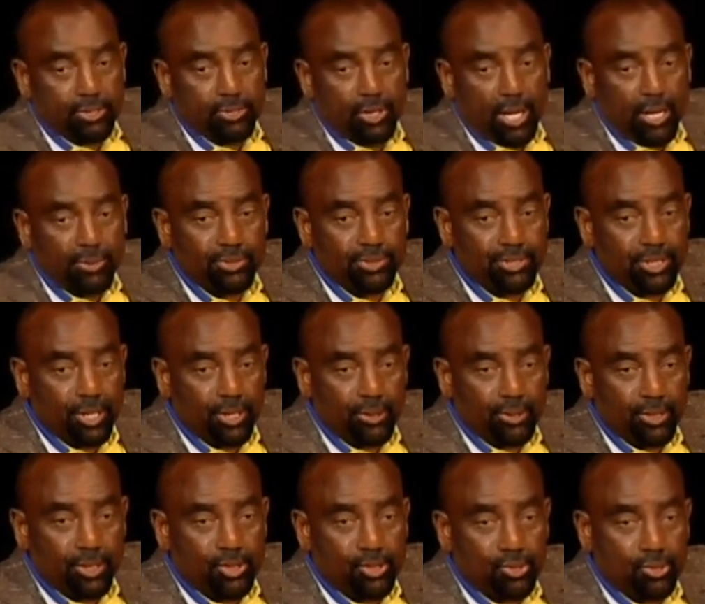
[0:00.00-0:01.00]
So I was
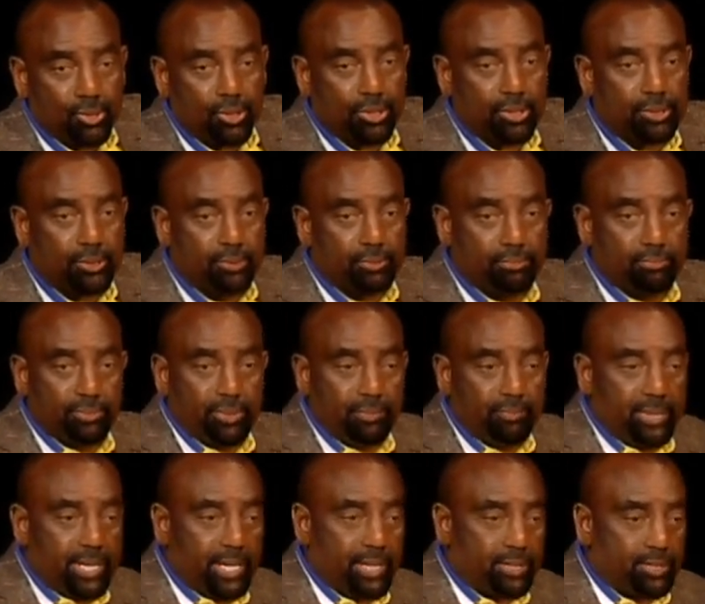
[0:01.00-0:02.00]
down there doing the
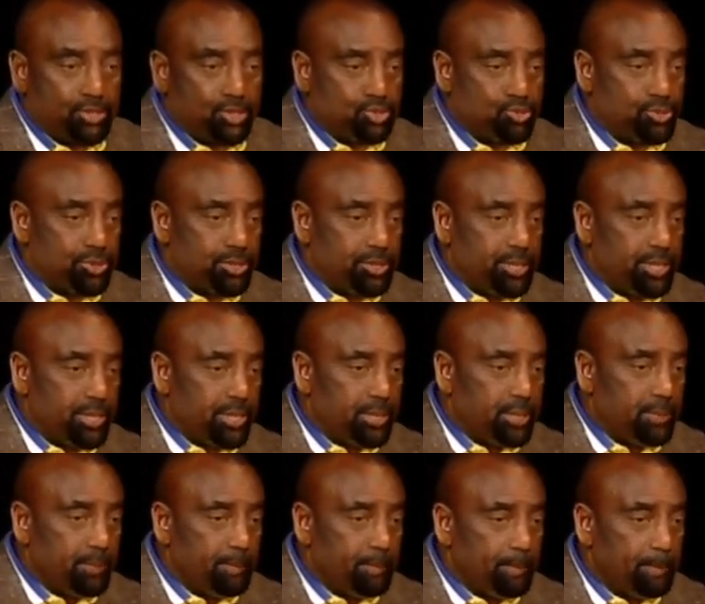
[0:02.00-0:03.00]
man on the street
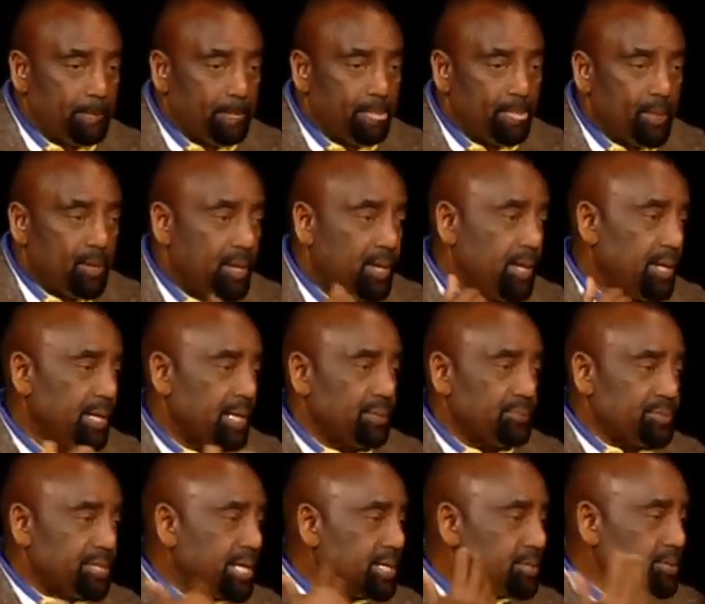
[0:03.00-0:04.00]
thing, and
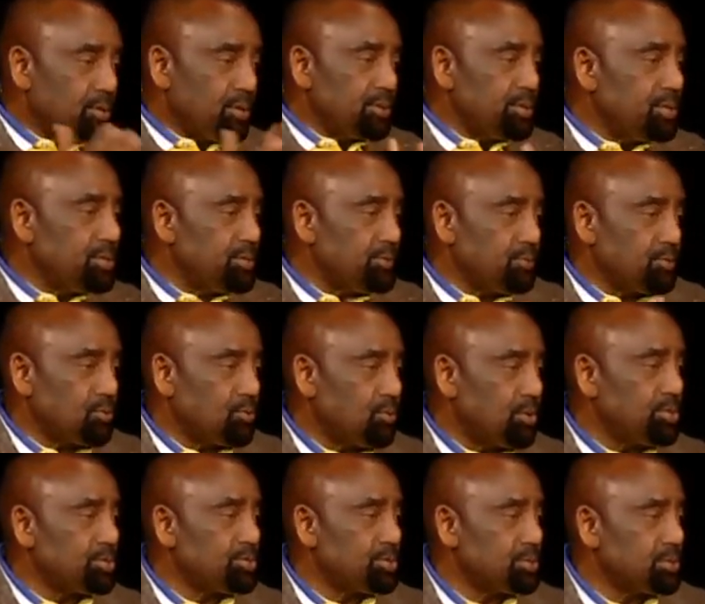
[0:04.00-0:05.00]
I was asking all these different
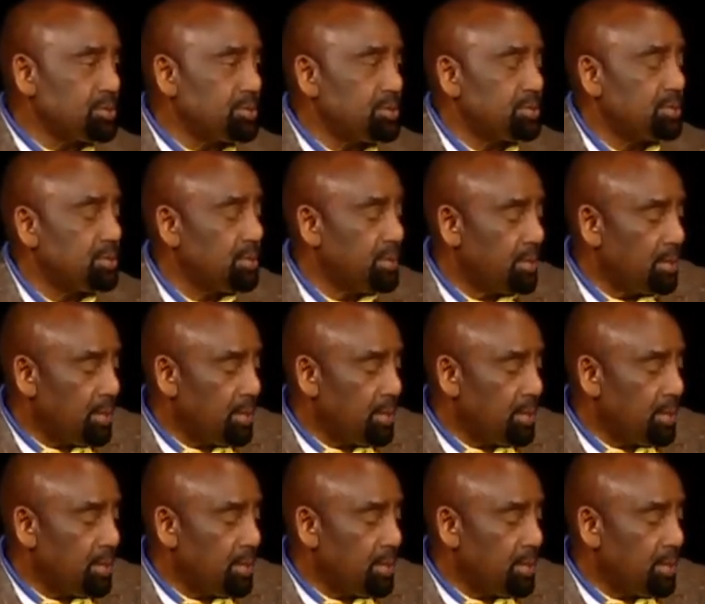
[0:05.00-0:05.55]
questions,